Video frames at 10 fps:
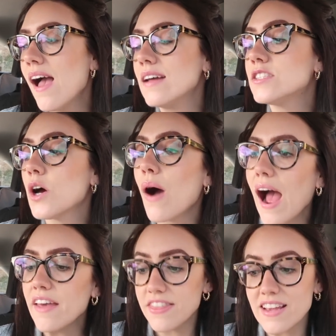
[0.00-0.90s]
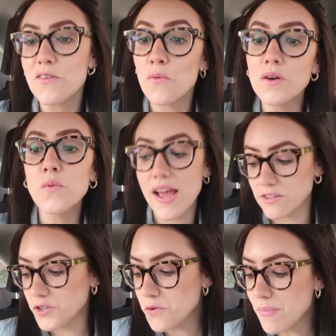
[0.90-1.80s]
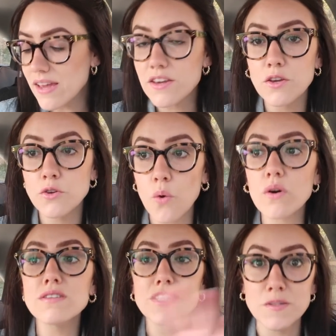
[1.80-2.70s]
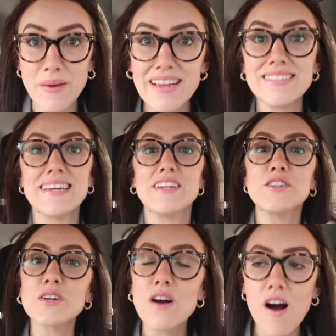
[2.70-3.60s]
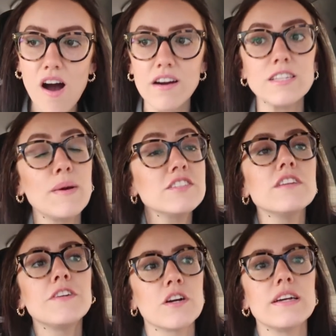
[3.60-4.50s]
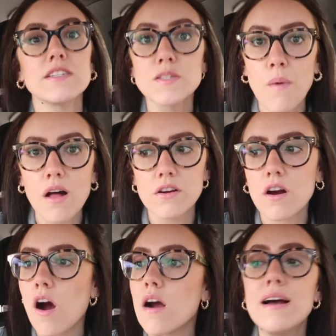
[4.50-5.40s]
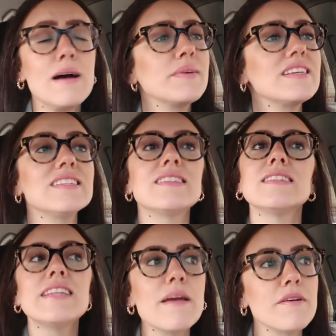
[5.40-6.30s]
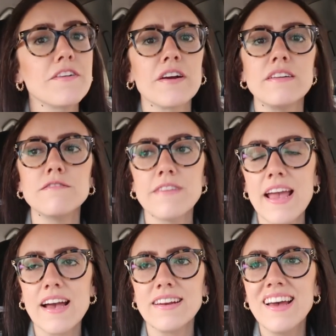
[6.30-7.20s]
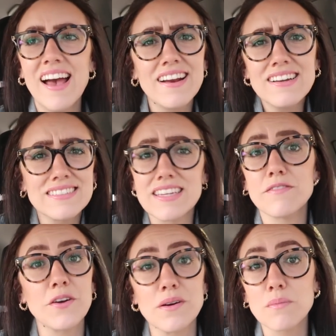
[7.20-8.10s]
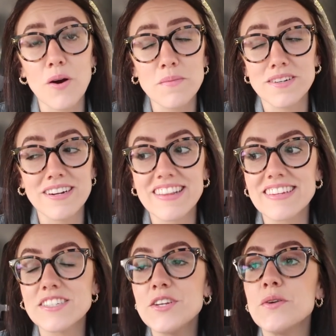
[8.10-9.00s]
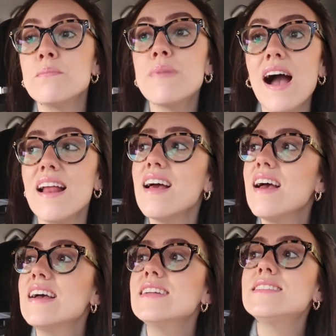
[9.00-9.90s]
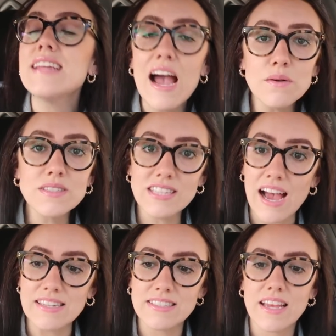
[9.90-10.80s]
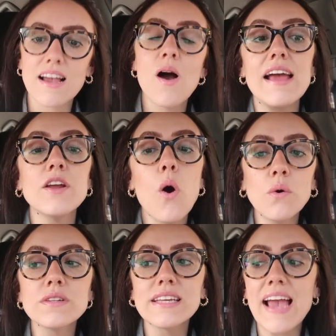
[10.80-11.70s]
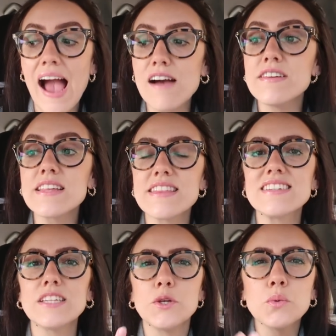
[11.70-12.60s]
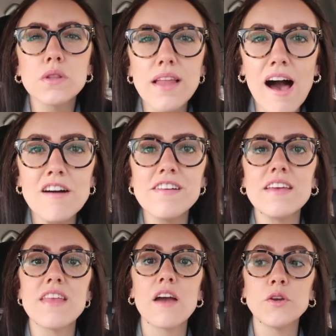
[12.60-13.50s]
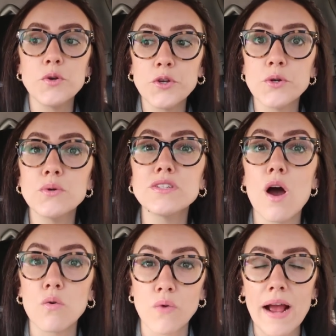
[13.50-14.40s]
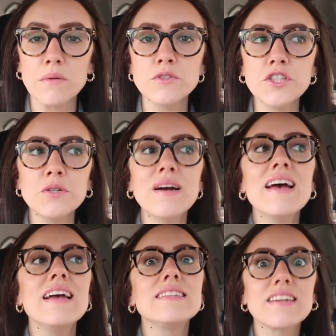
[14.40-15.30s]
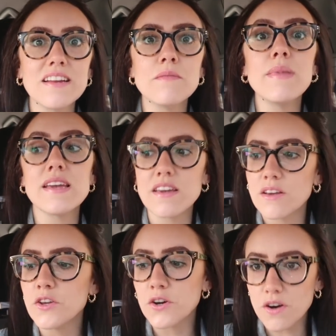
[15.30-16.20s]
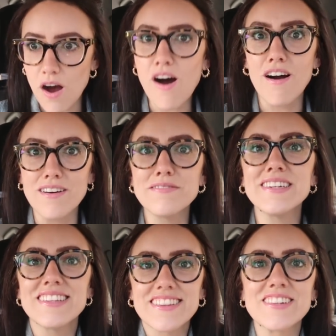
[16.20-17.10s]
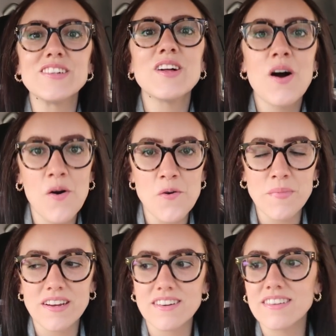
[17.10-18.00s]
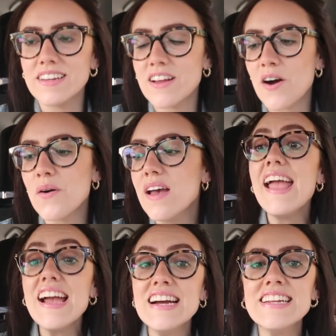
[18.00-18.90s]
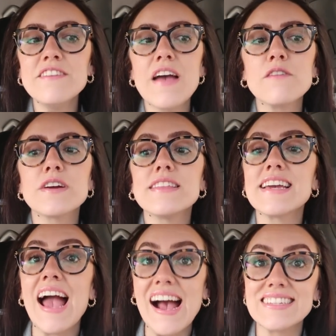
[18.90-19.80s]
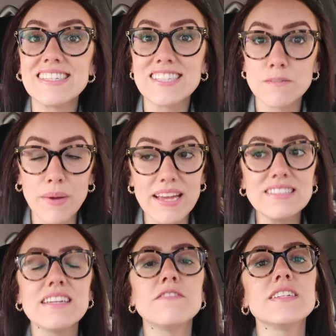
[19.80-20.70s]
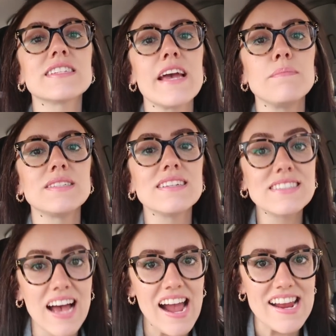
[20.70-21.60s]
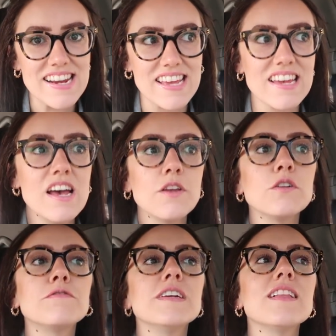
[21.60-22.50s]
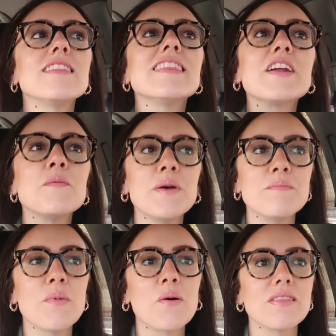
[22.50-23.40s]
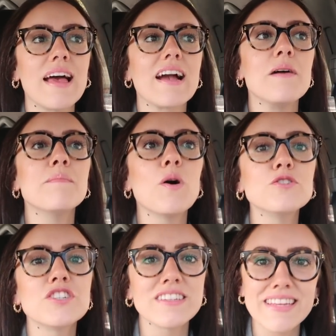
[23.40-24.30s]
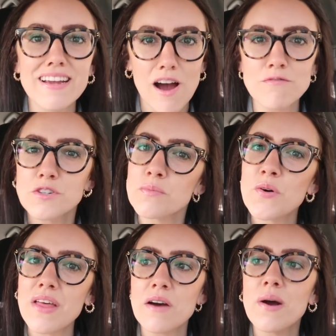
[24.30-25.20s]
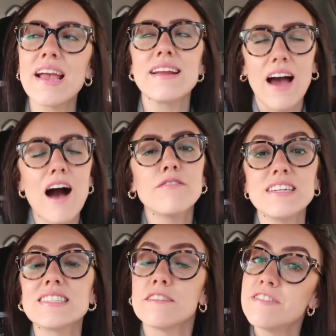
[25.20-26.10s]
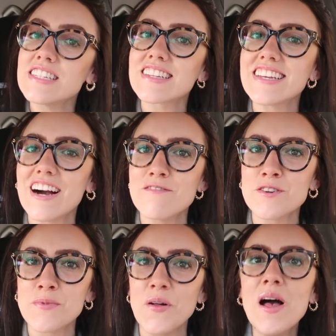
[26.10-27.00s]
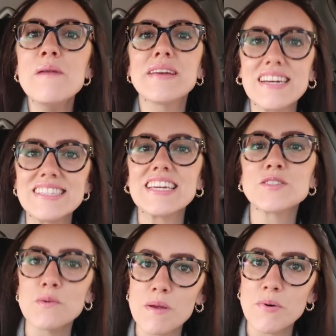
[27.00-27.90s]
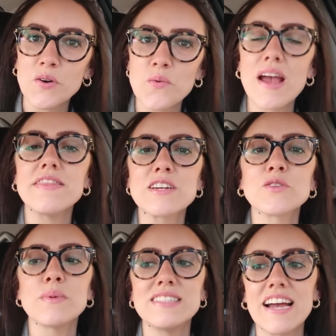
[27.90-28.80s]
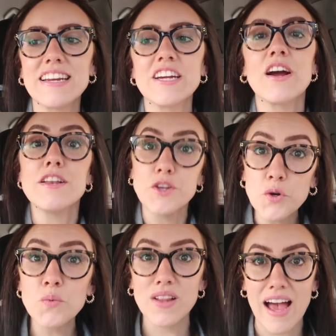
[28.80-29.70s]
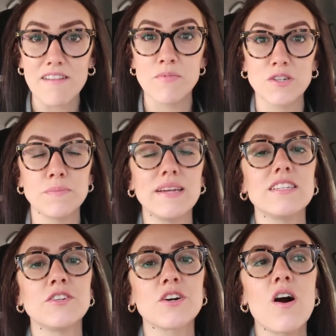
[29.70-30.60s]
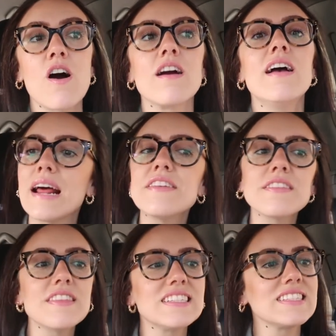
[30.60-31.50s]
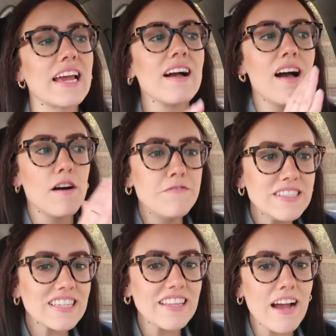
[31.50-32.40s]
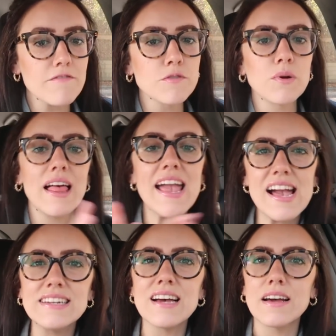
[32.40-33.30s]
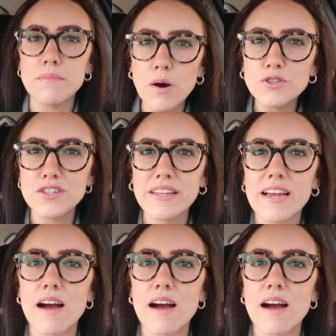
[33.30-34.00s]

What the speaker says: And so I think one way to make your space in your car, especially if you're in a smaller car, but this is the same if you're in a van, and honestly, if you're in an apartment or anything too, but downsizing and only having things that you love and that you use around you is gonna make your car feel a little homier, you know? And if everything has a space and if it's kept tidy, you'll feel a little bit more like emotionally comfortable that way, and obviously physically comfortable because things will be put away, things will be tidier, and you will have more space in your car. But I think that this is like a physically comfortable and an emotionally